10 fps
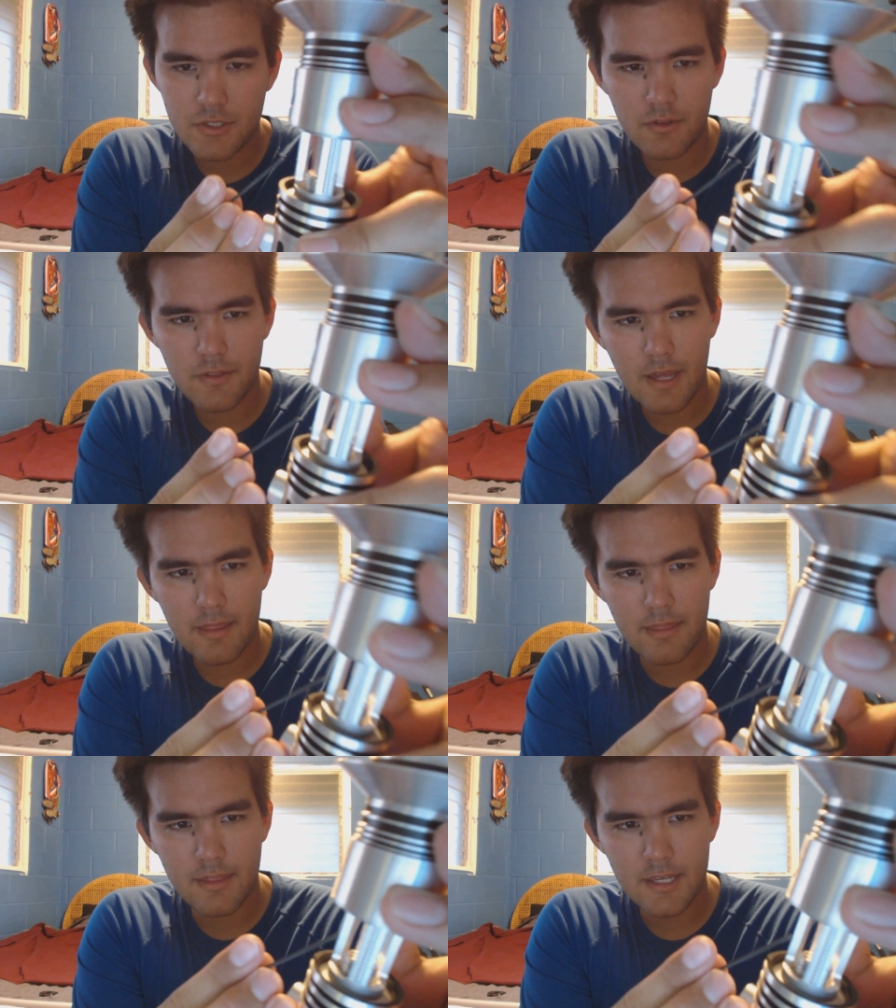so
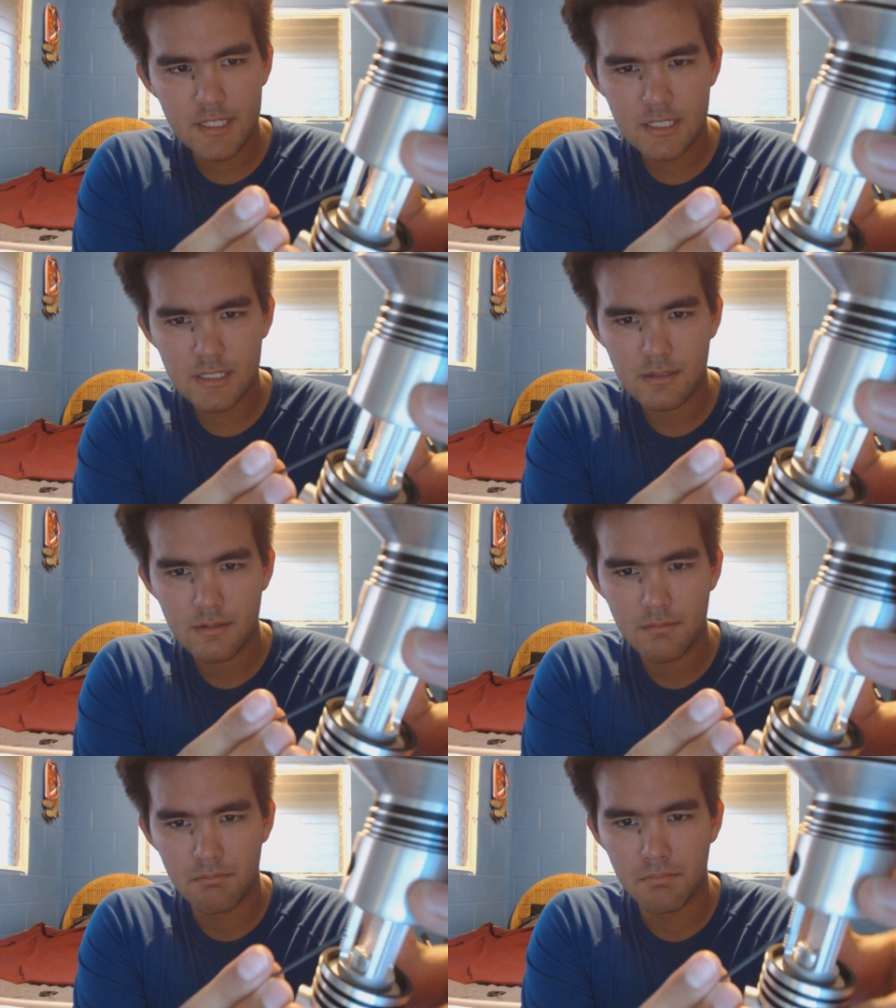that this
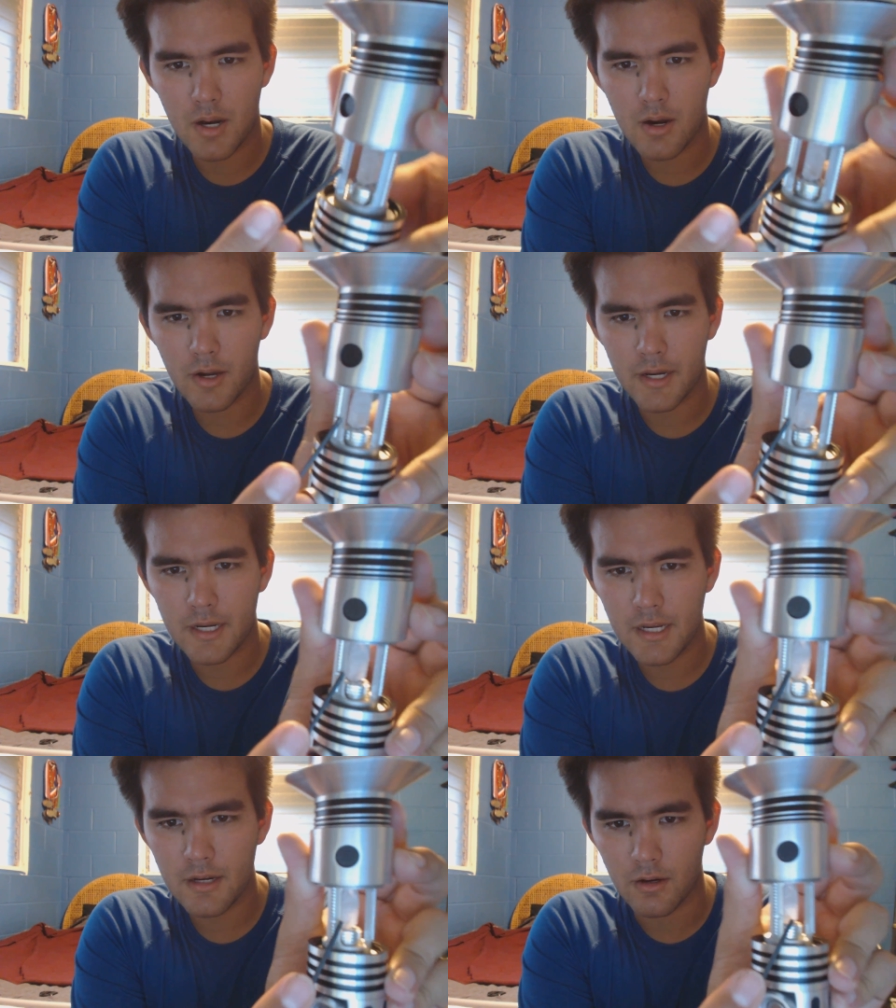bar
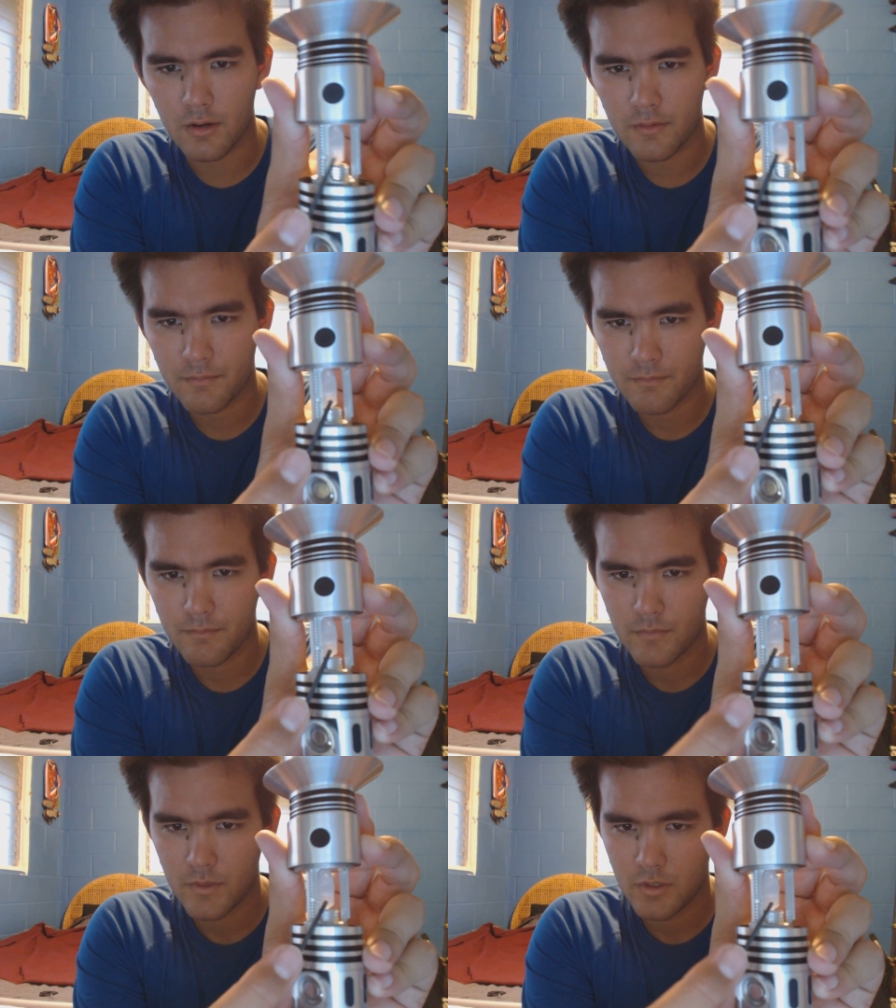here
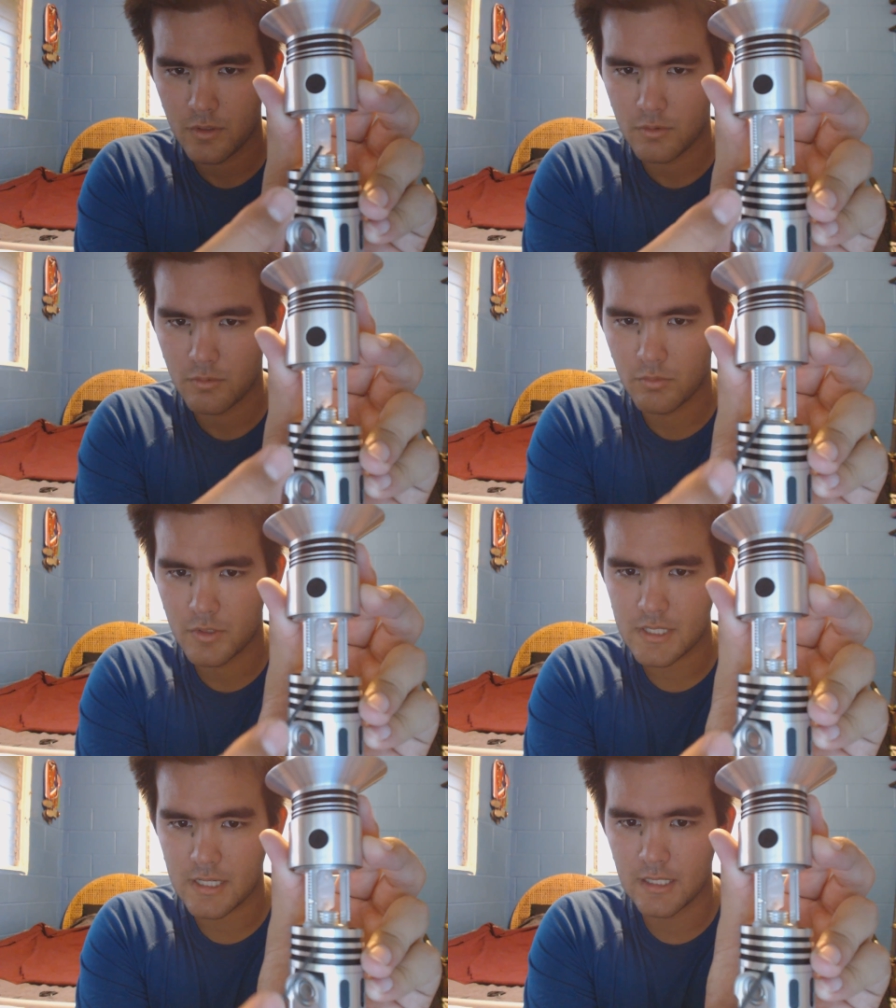
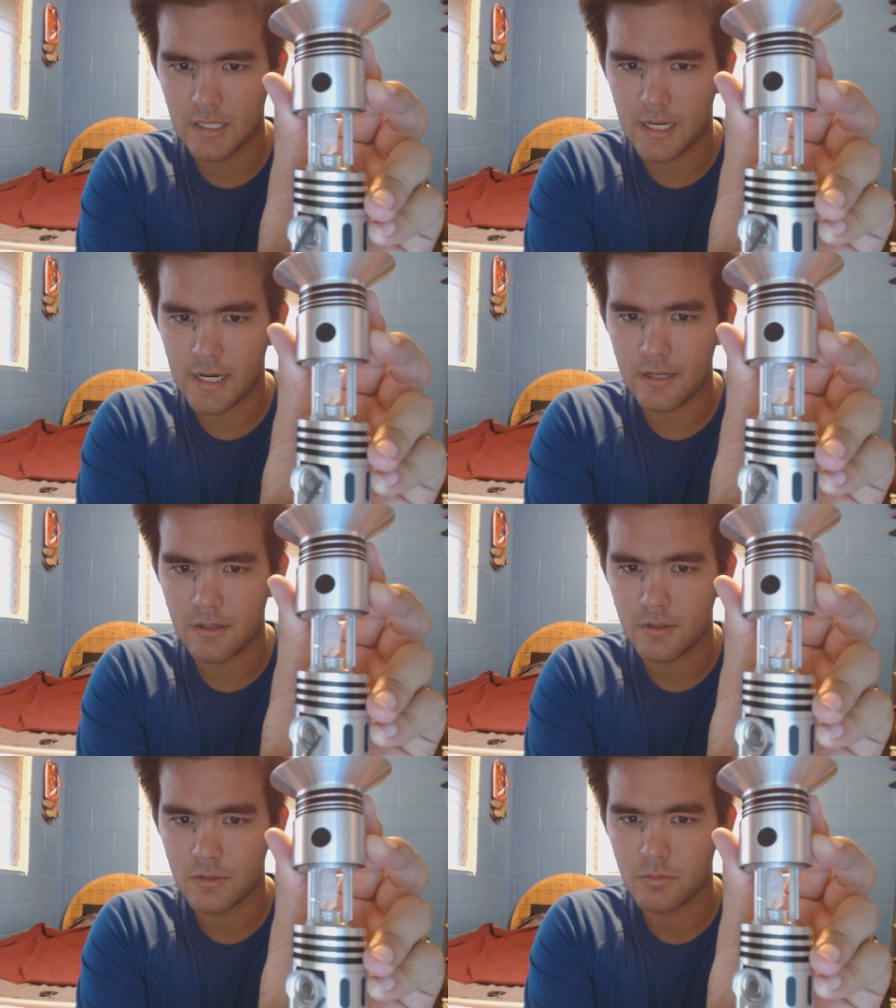was in line
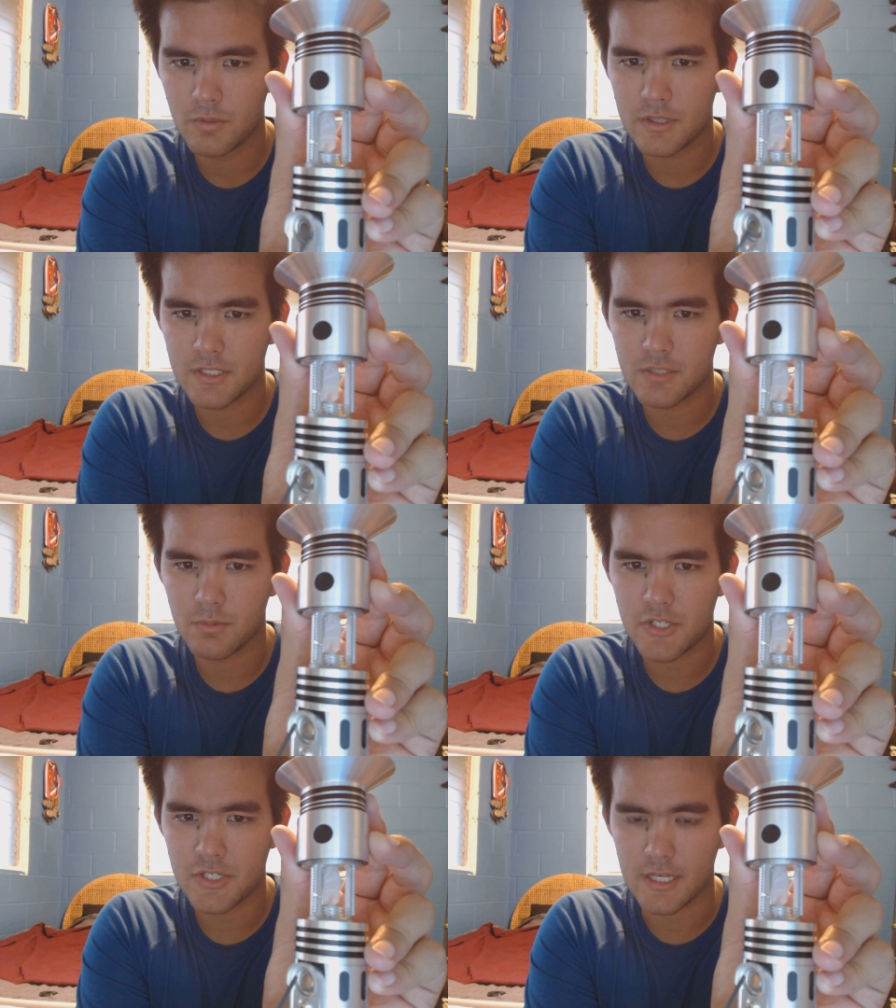with the
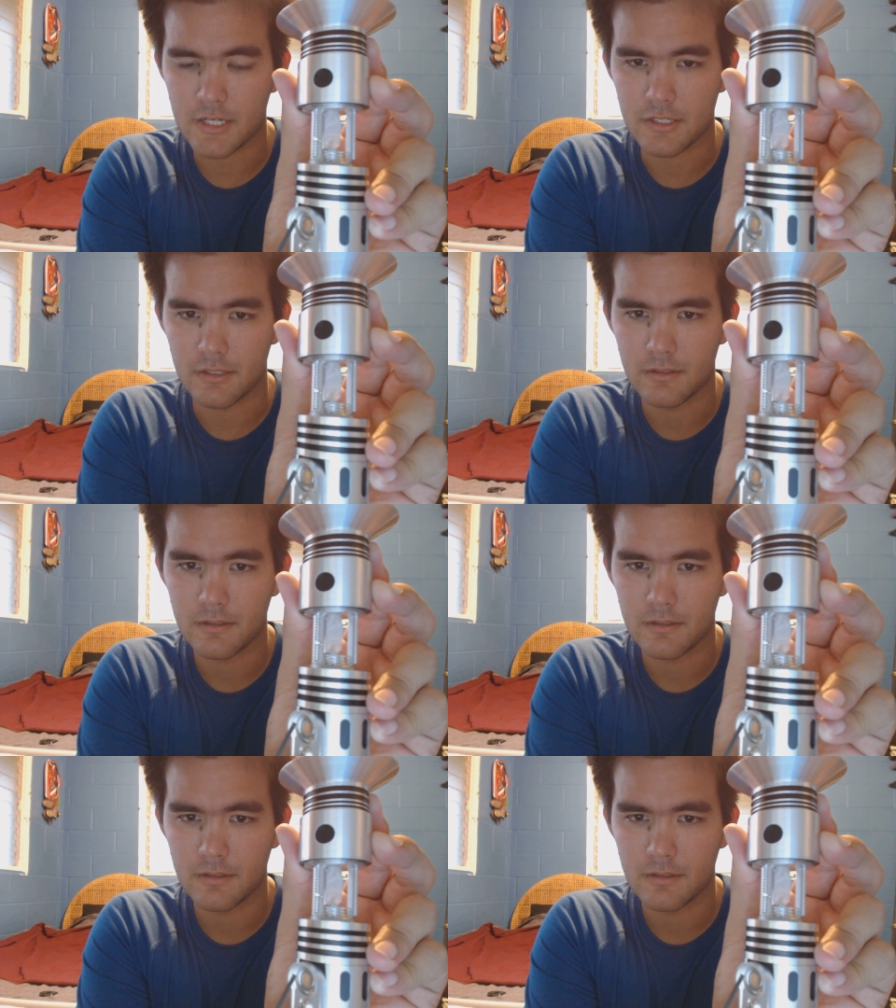switch section.